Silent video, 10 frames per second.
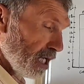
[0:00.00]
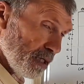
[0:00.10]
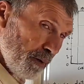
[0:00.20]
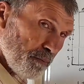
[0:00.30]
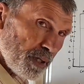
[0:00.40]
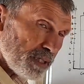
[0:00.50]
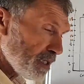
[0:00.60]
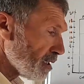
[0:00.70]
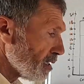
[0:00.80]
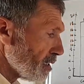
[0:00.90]
Remember
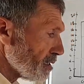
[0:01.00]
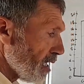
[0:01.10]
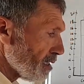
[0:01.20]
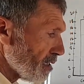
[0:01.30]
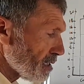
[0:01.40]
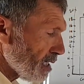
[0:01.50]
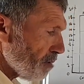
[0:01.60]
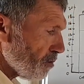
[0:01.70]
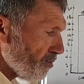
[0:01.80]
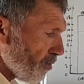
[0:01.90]
that the
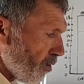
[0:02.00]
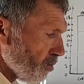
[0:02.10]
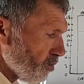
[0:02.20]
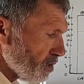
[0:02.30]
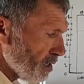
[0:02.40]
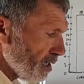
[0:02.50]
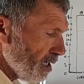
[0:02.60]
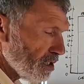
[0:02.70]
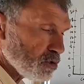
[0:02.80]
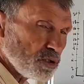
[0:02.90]
sum of all those
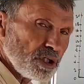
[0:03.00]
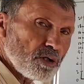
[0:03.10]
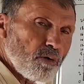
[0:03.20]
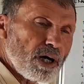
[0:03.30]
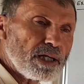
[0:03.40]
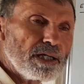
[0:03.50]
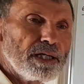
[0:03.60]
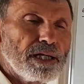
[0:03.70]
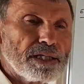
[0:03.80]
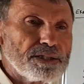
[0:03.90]
degrees should equal
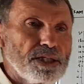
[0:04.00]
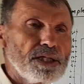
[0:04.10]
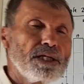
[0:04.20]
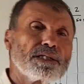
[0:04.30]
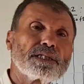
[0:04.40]
the